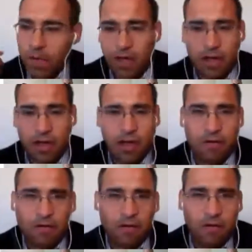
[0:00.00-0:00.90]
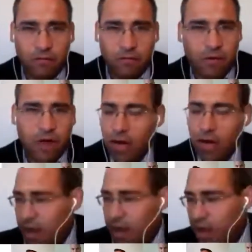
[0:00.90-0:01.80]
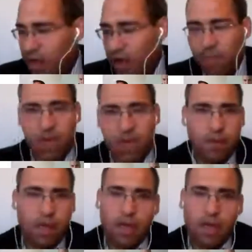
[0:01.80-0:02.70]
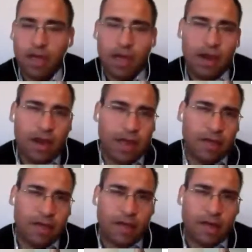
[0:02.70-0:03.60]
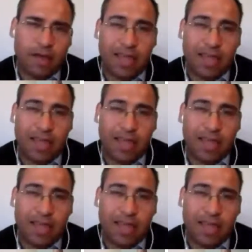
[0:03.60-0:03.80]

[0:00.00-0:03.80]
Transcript: uh, phenomena like like Airbnb, like uh,